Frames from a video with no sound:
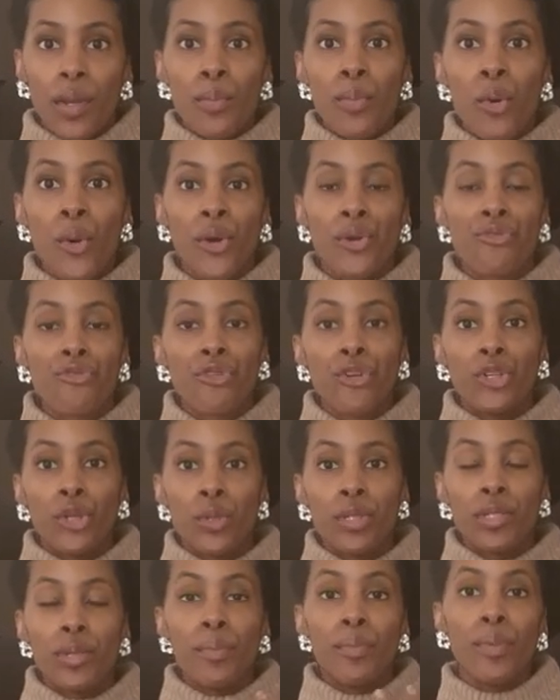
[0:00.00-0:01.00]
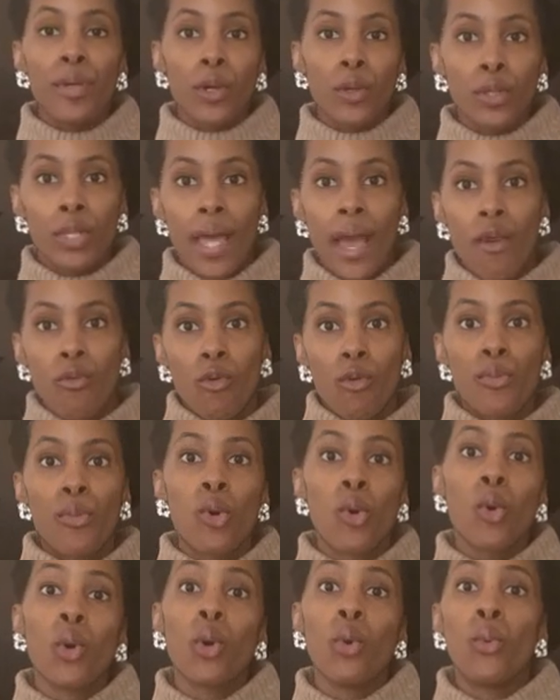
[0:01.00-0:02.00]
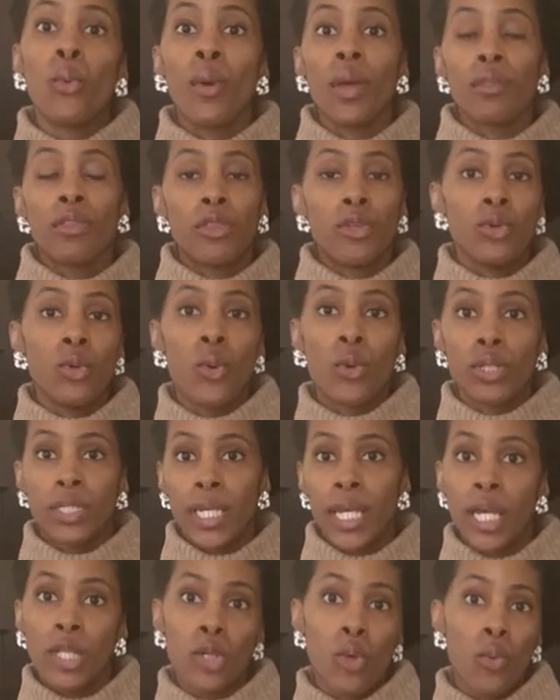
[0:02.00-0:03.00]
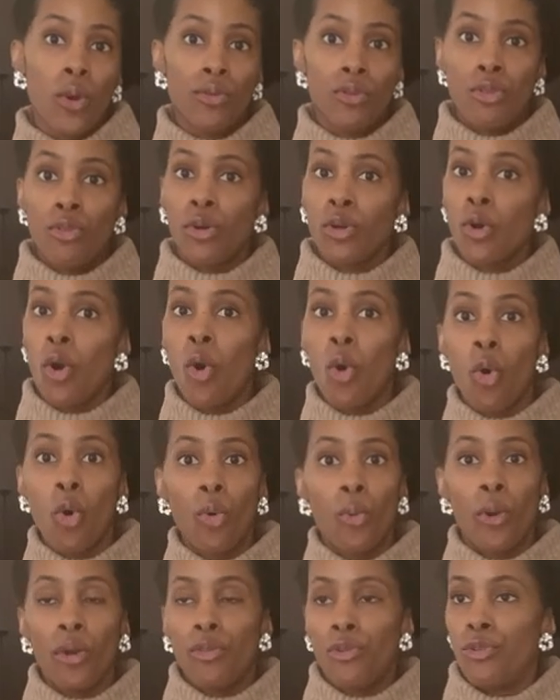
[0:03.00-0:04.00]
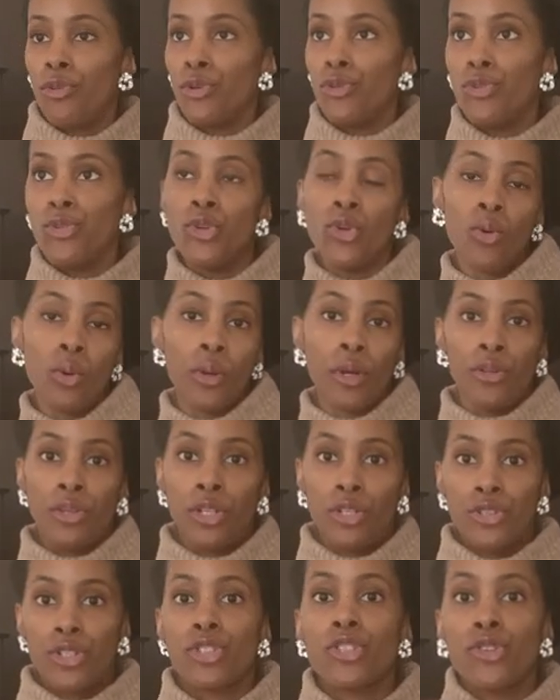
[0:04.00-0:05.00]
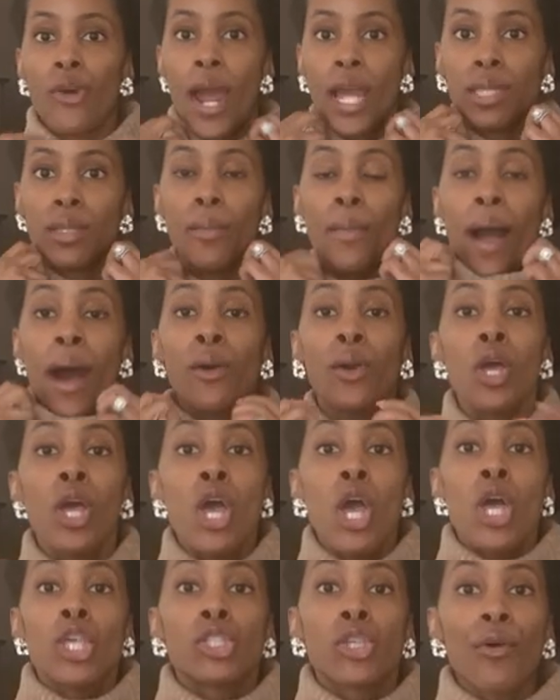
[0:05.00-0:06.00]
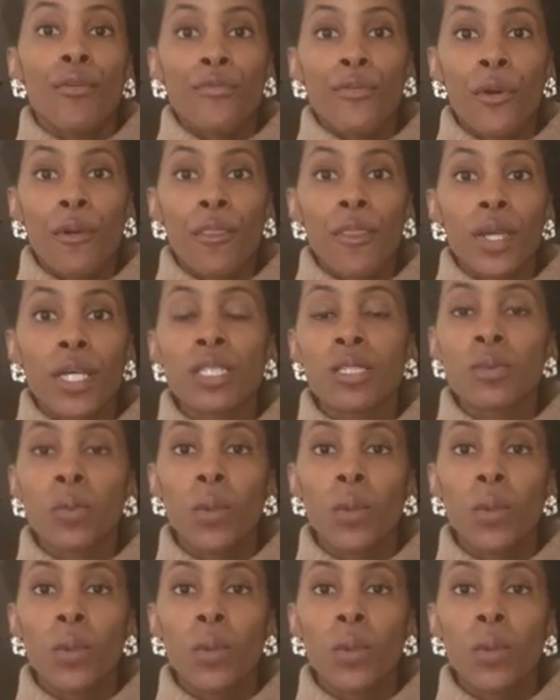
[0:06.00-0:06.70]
important for you to build that rapport with your tailor, whether they're old, whether they're new, or whether you're just trying them out. So for this